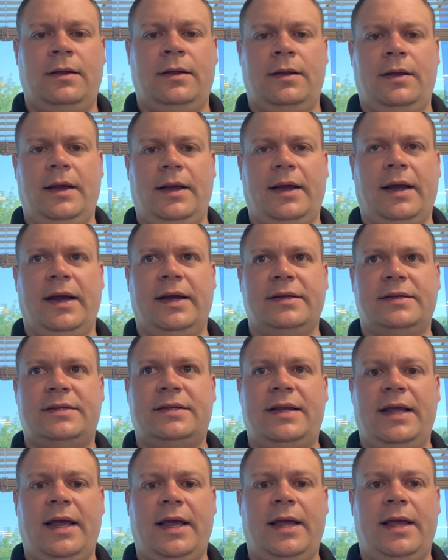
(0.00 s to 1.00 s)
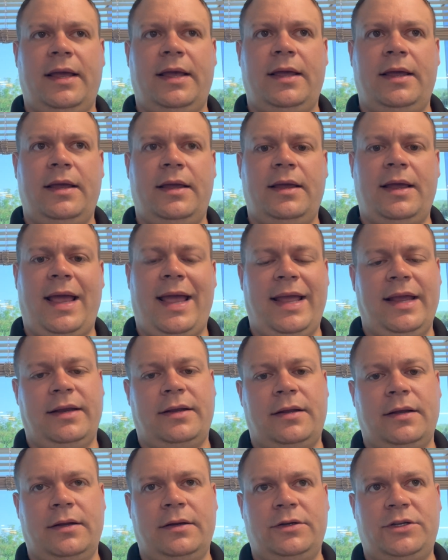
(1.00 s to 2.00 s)
Hey guys, day
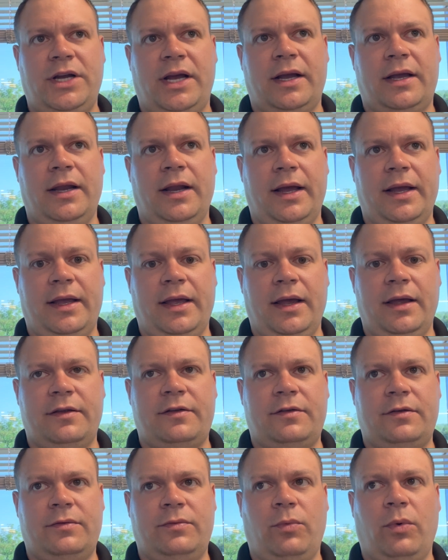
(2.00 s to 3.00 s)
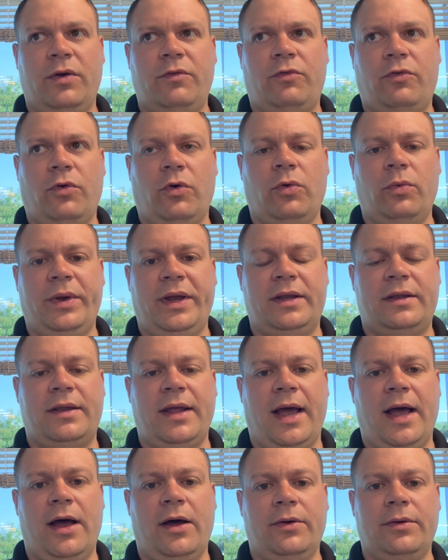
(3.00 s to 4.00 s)
8 check-in, I guess. One full week
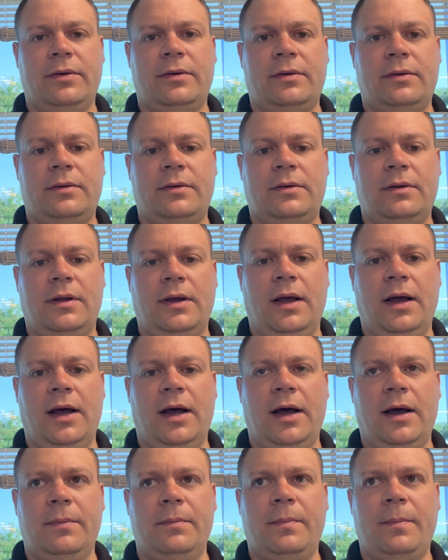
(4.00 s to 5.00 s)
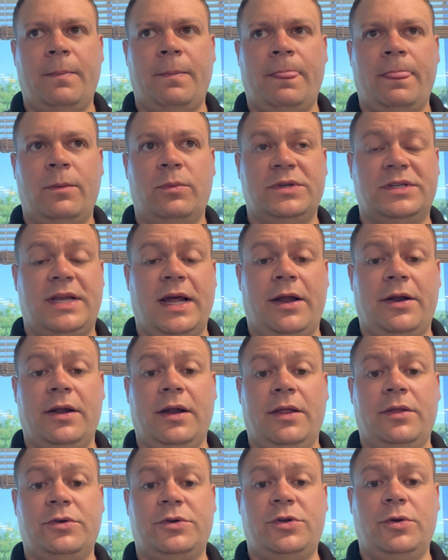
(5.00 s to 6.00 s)
down. Was down
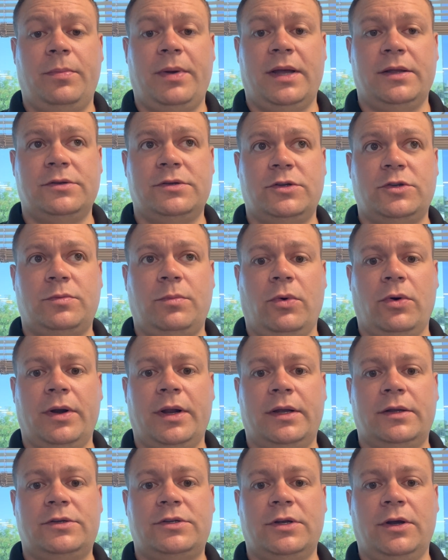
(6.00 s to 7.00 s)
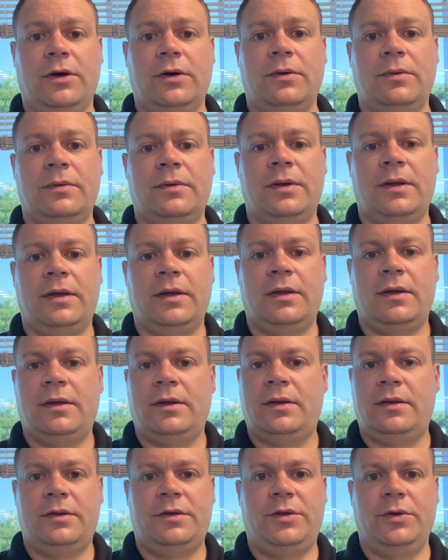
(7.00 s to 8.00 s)
another 2 pounds this morning, so
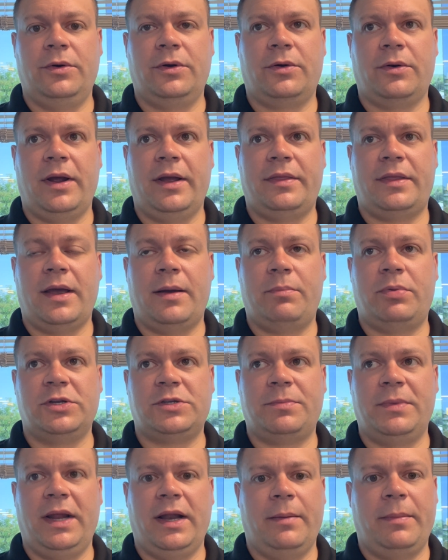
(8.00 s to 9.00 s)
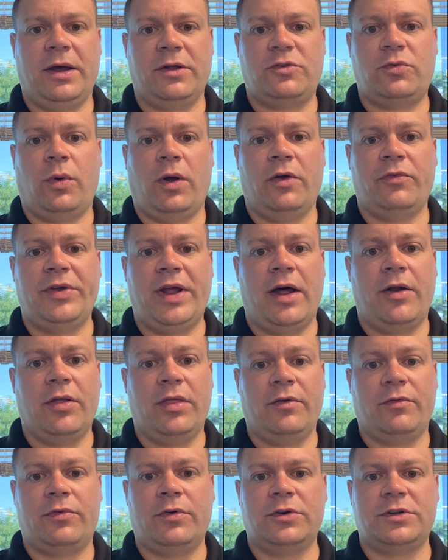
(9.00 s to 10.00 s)
doing great. That puts me at about 12 down
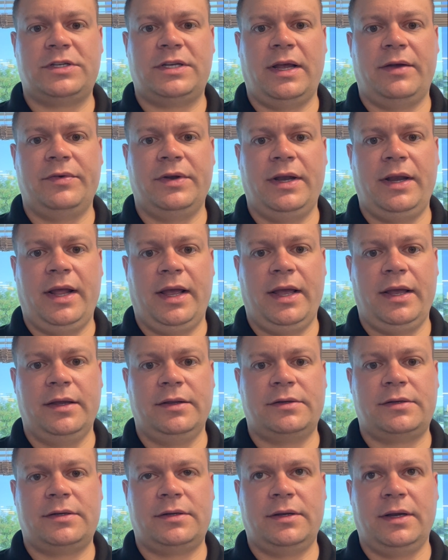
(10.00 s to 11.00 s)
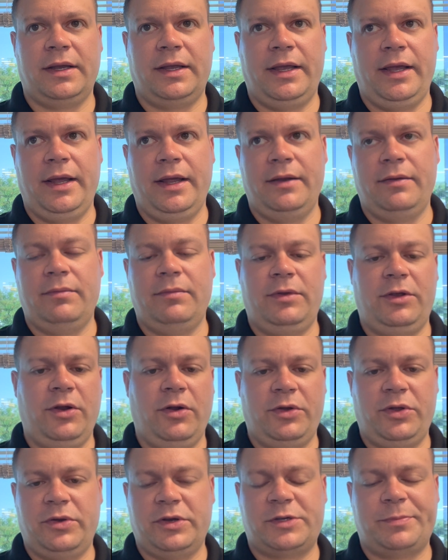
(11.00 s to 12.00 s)
in the first 7 days. Again,
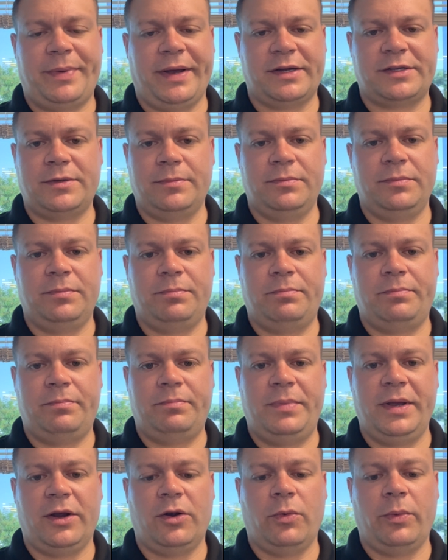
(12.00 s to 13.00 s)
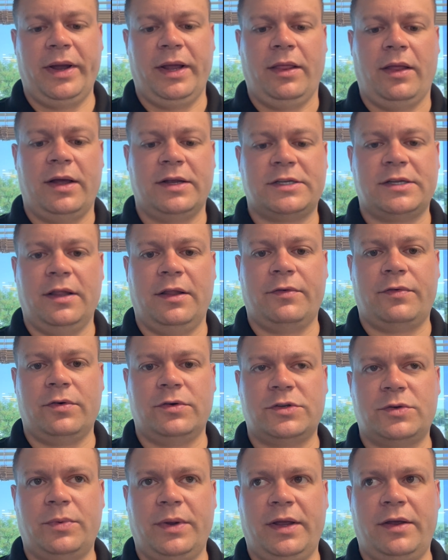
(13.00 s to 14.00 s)
you expect some bigger weight loss in the
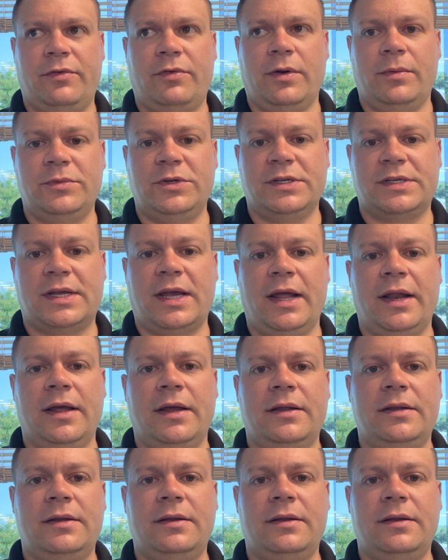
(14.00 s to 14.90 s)
first week from just kind of